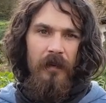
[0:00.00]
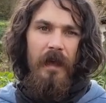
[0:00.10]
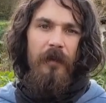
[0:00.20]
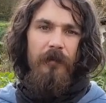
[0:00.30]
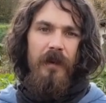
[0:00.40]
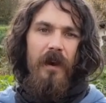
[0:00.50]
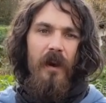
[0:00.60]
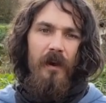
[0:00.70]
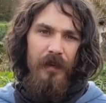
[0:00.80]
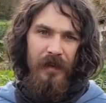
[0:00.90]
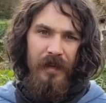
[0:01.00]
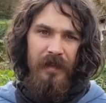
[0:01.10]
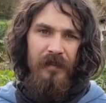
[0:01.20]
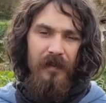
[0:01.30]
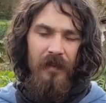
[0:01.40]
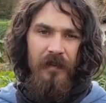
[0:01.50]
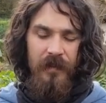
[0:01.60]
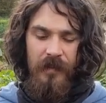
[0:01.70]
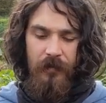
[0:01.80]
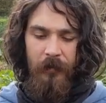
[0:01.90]
have a harder hit on the
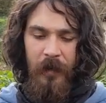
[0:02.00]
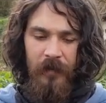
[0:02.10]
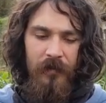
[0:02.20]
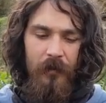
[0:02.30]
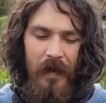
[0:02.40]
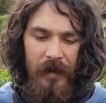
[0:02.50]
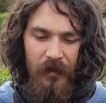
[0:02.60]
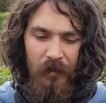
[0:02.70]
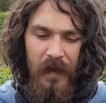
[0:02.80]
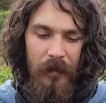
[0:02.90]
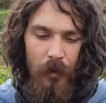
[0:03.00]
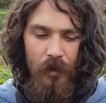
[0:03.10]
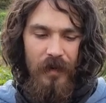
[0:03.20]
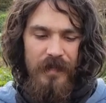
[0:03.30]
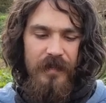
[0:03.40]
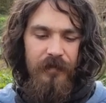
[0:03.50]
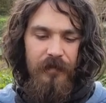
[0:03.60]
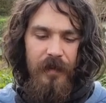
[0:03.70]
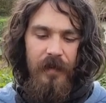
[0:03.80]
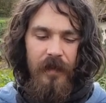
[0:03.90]
instrument, who like to play percussive
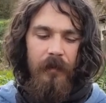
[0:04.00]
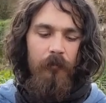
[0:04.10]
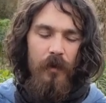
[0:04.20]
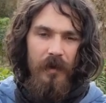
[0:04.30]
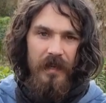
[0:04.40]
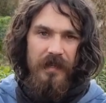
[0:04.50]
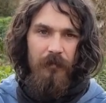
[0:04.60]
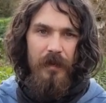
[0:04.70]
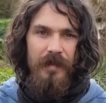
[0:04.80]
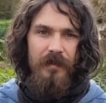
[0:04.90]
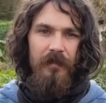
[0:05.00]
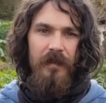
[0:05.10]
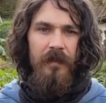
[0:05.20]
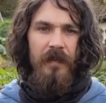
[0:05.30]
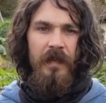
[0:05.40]
and more expressively.